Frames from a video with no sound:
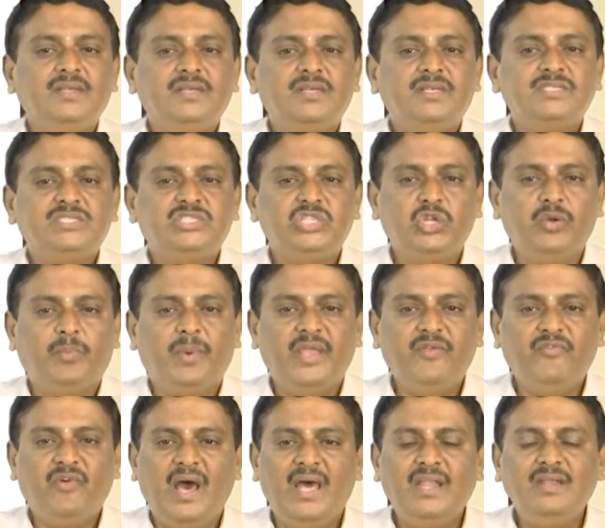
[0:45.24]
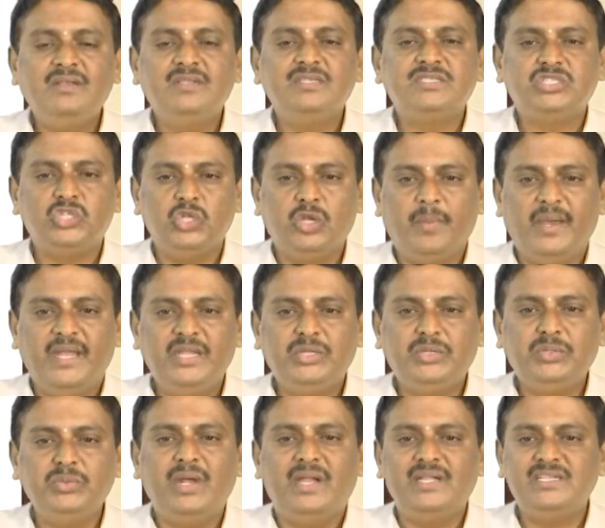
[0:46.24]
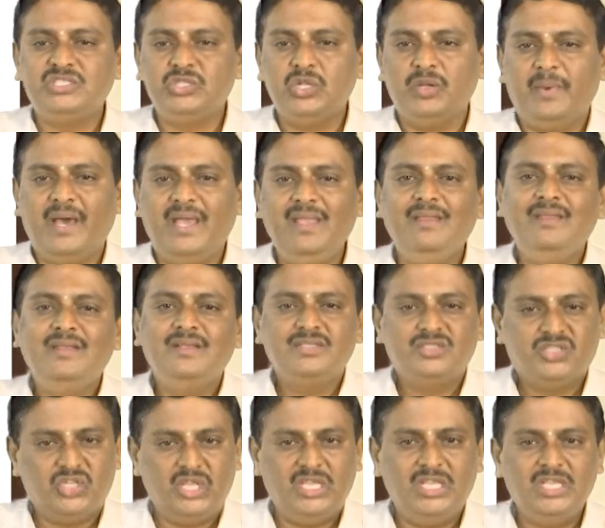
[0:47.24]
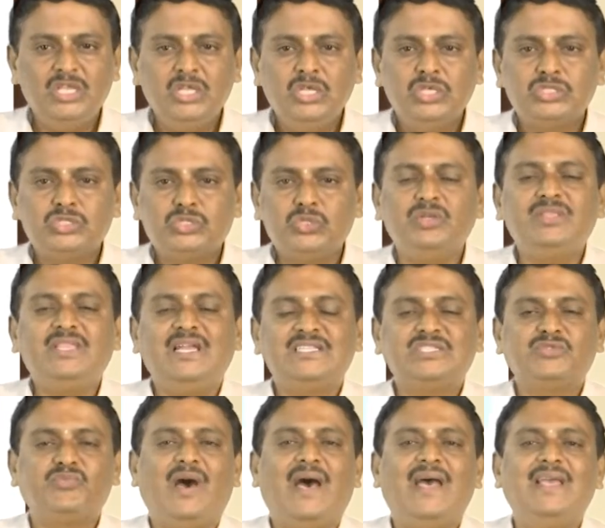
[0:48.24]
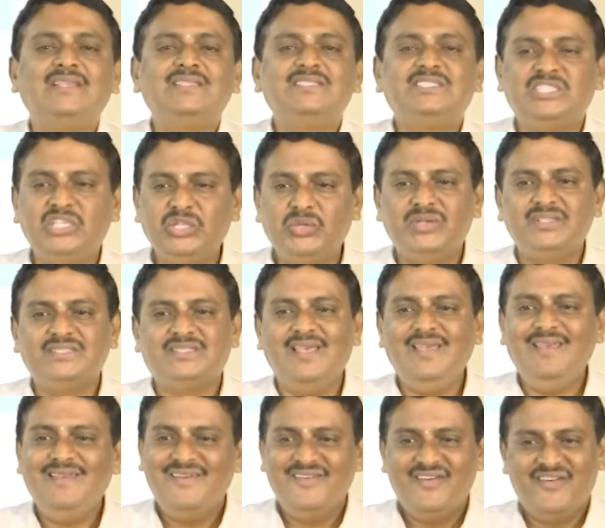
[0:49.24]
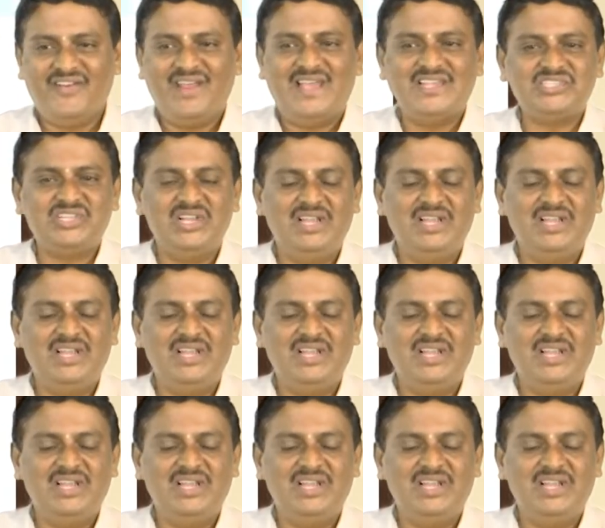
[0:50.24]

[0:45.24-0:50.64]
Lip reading: 0 by 1, 0 by 2 and 0 by 3. So, that is why 0 is a rational